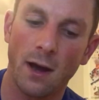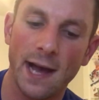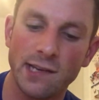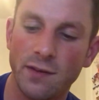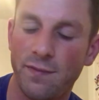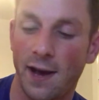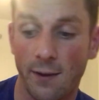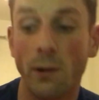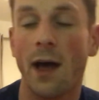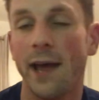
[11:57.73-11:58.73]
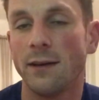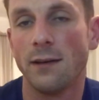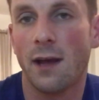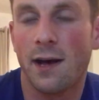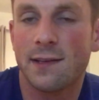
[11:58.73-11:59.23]
I actually found, like
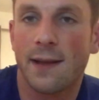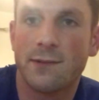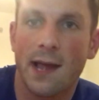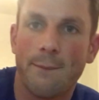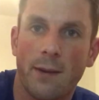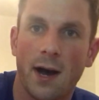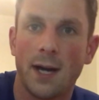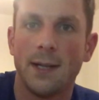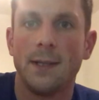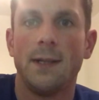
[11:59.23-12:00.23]
last September,